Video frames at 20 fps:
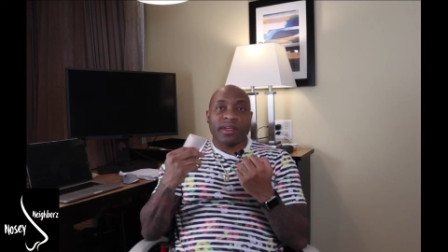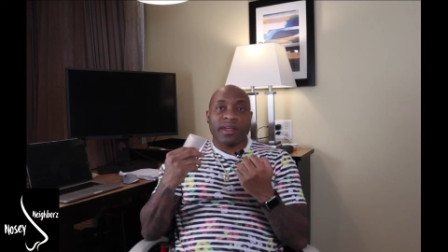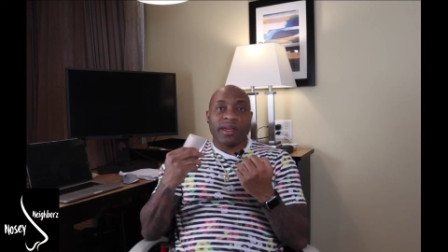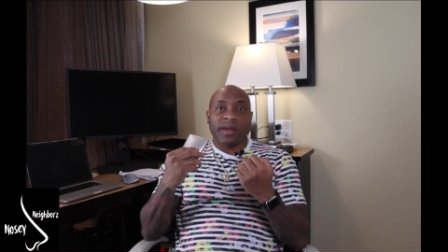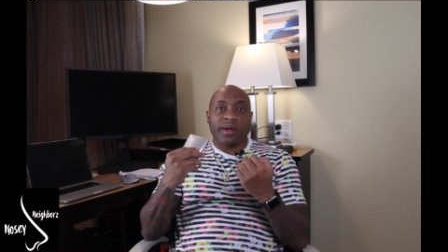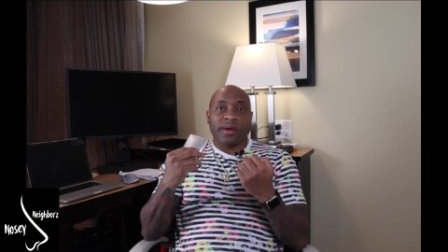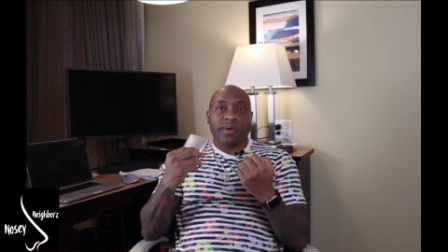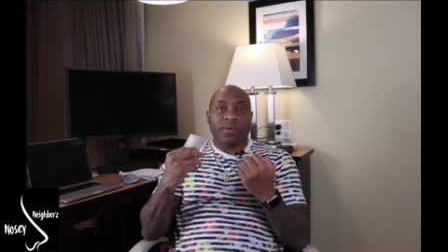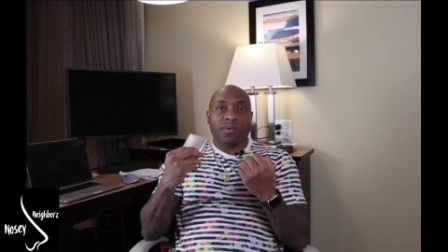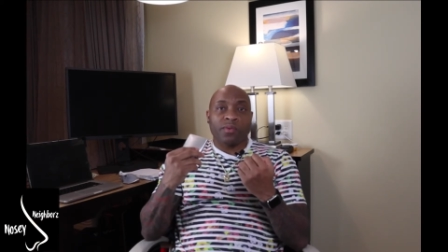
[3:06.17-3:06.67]

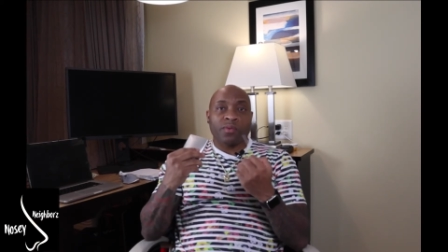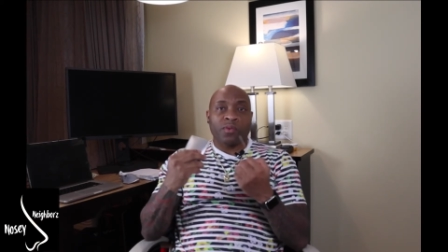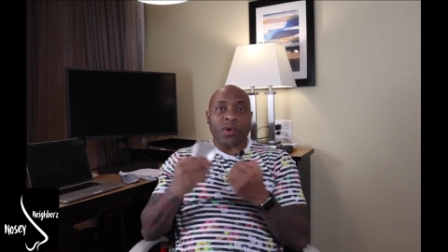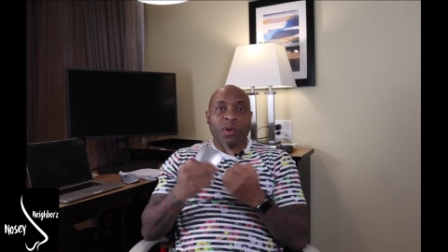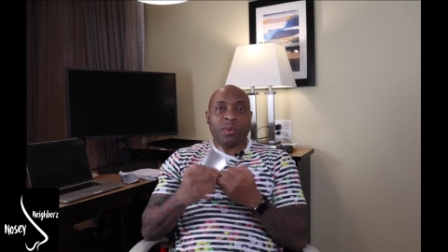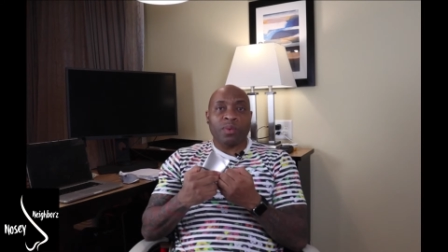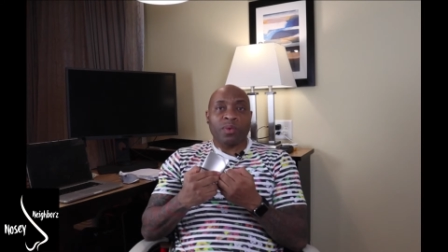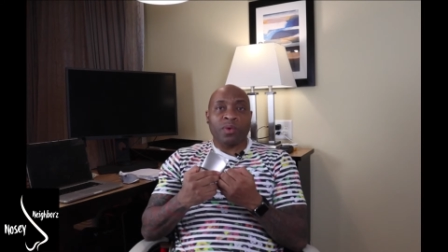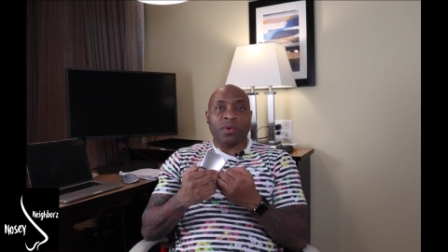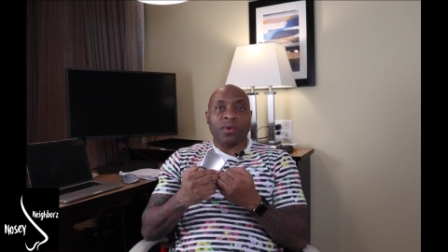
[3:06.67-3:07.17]
And at
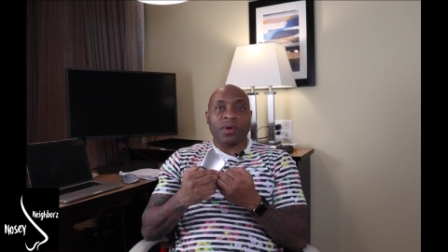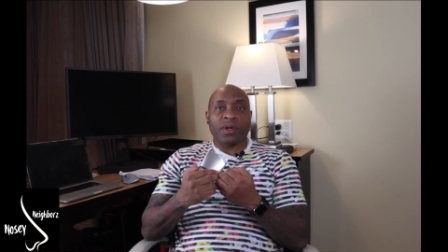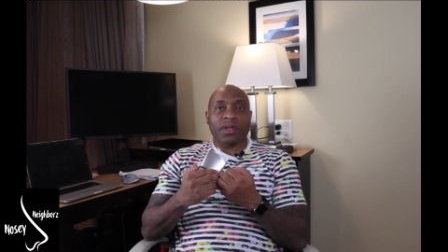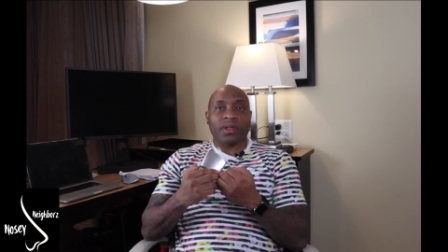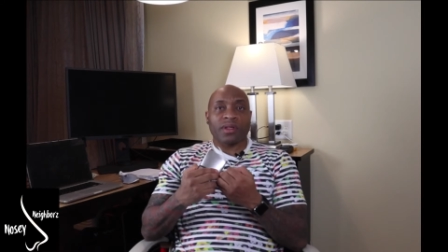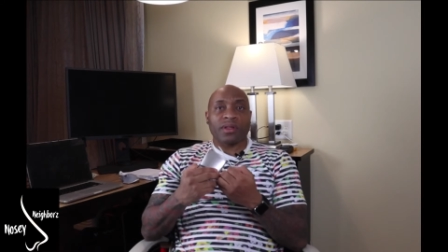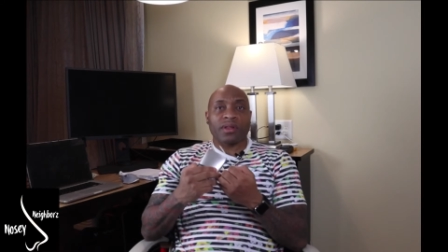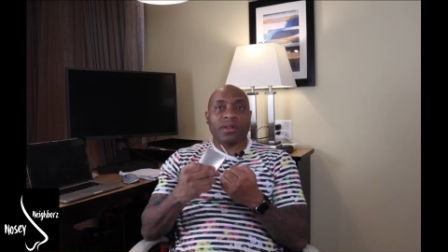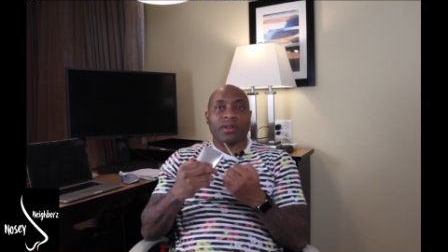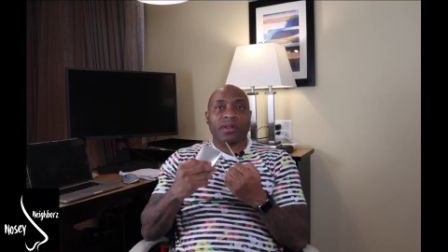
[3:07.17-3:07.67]
one
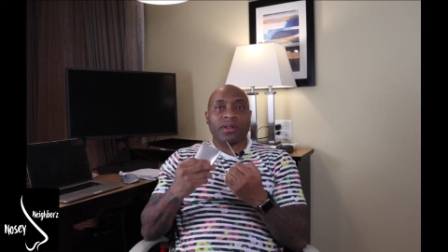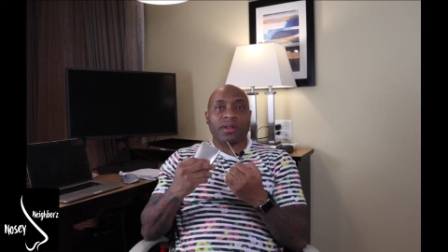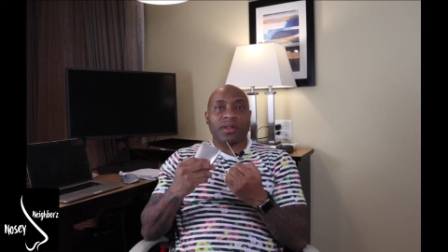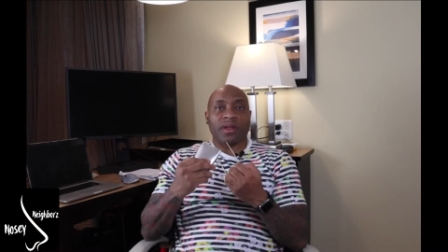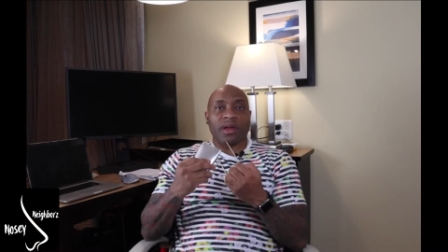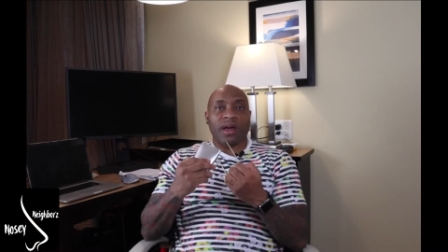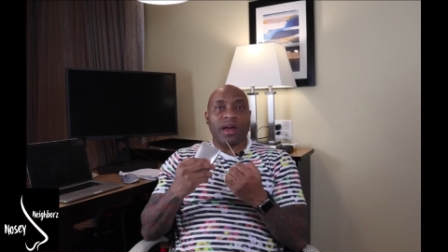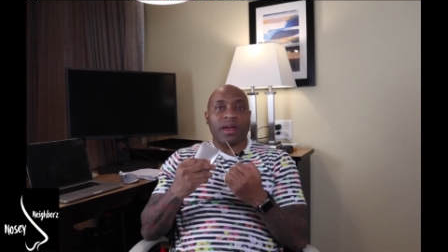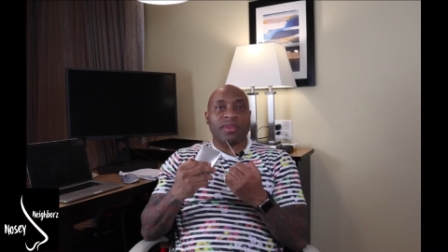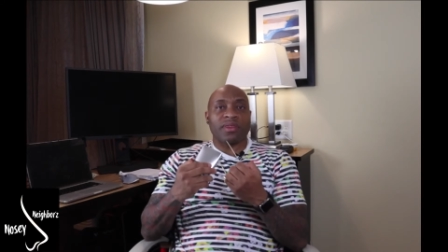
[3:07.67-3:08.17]
point,
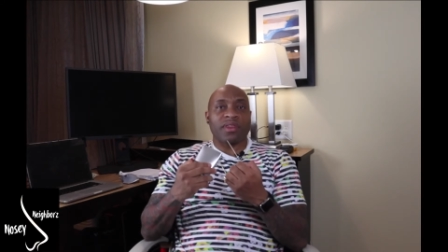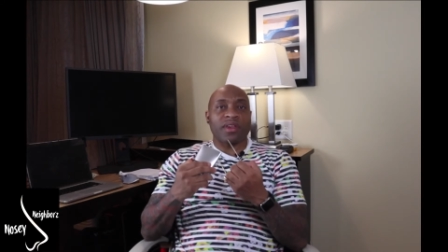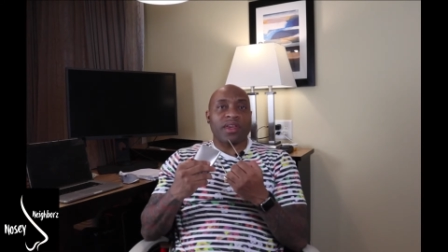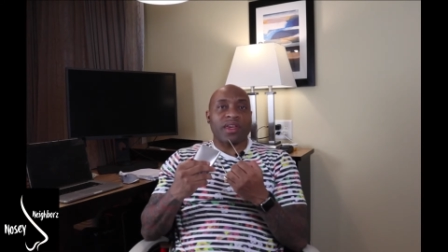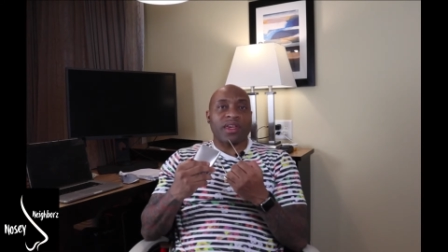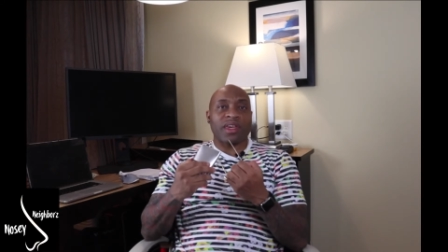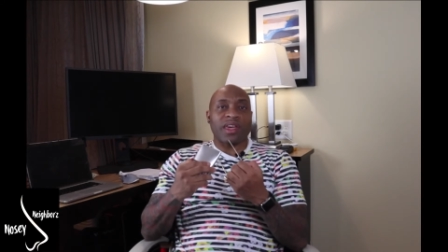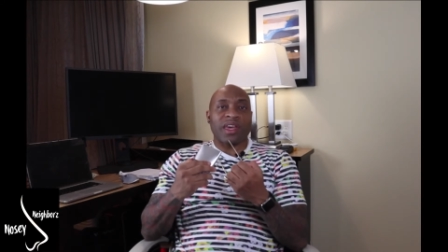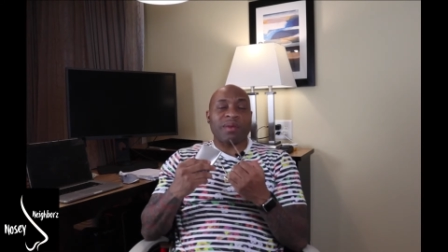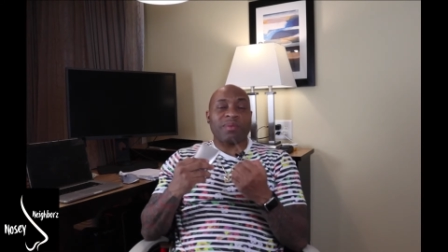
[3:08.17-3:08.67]
I think
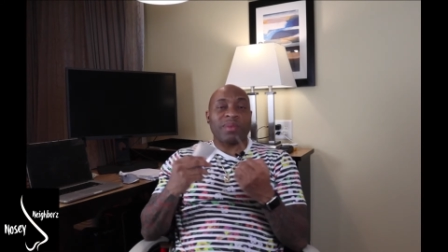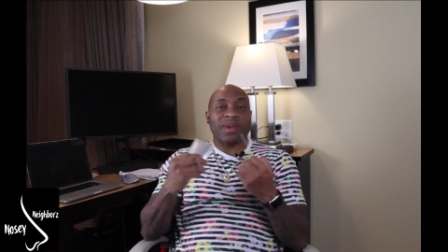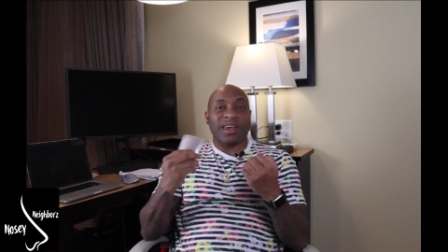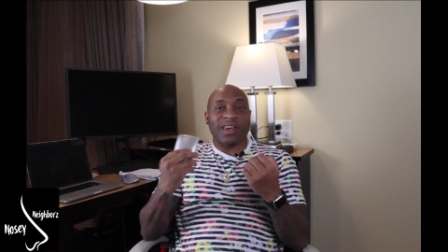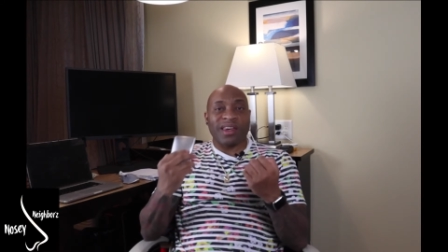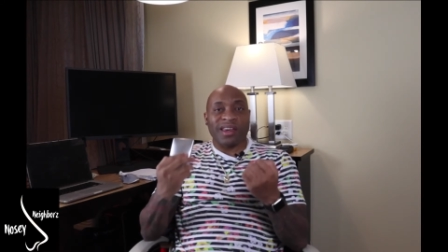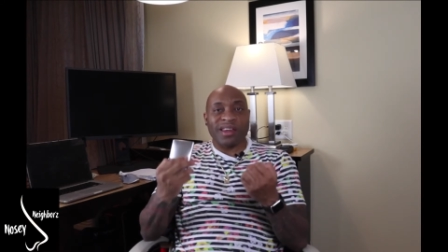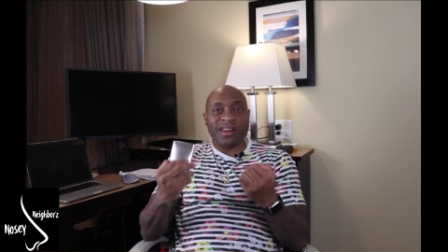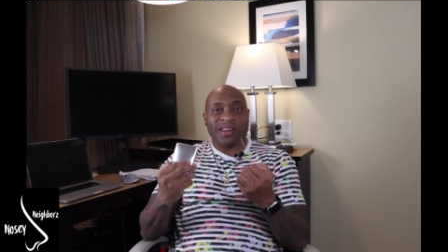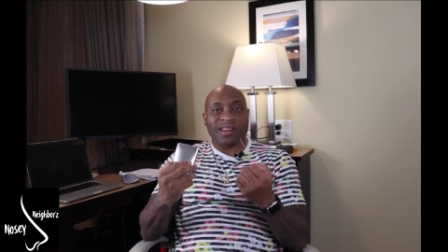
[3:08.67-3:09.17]
it gave me a
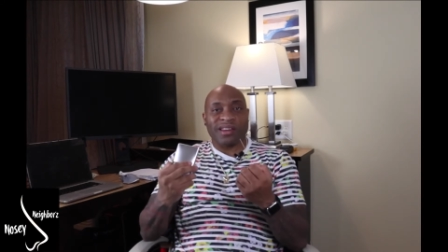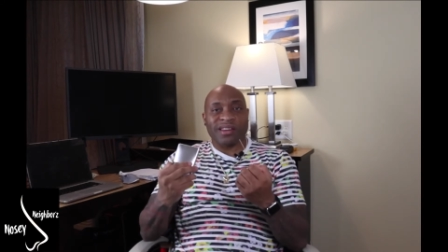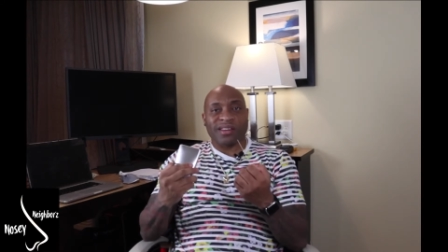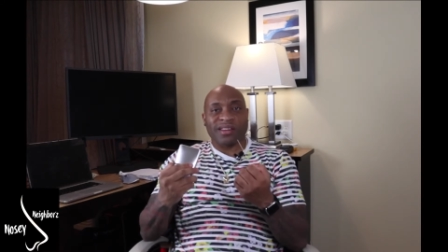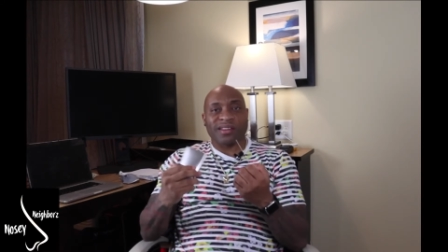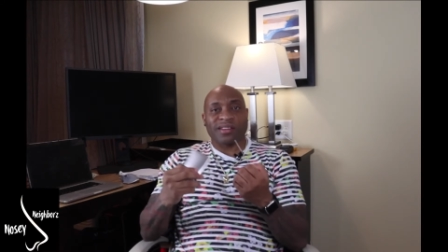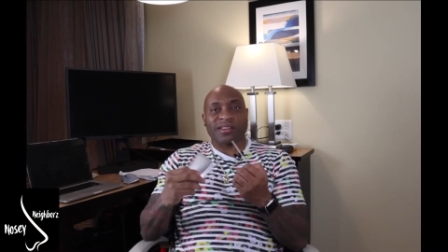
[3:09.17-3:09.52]
headache.